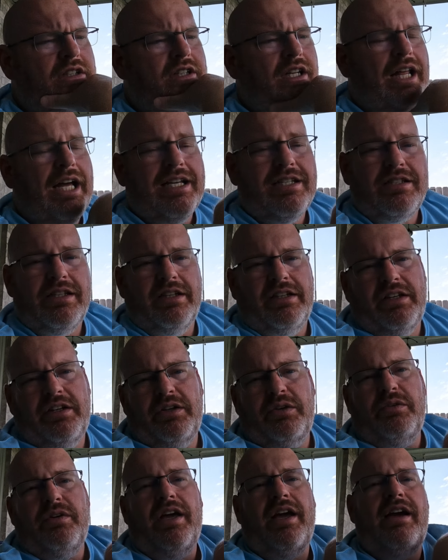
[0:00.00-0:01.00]
The last thing to
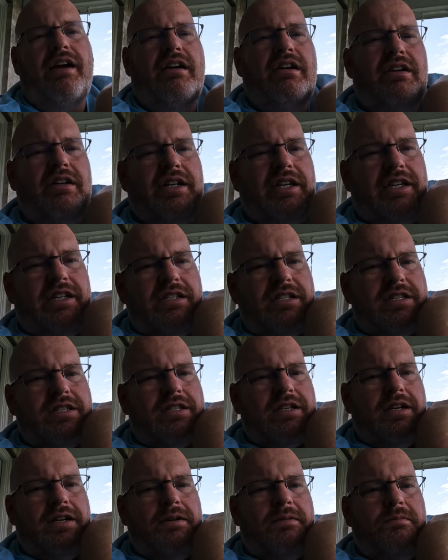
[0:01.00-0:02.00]
do now
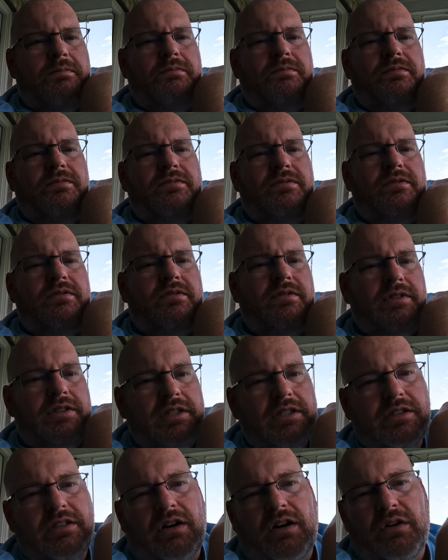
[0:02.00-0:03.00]
is um,
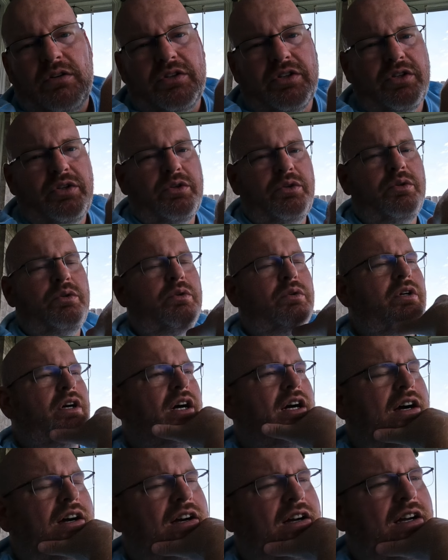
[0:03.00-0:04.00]
talk to
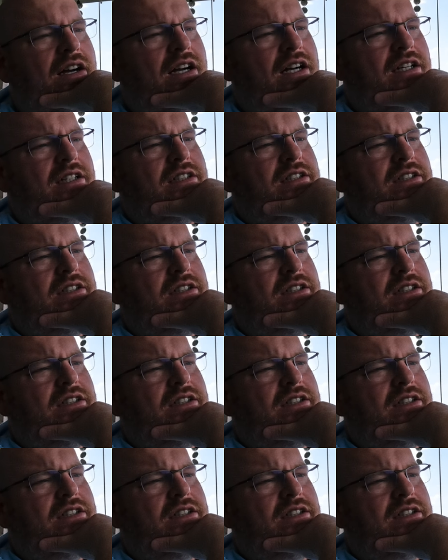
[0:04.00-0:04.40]
uh,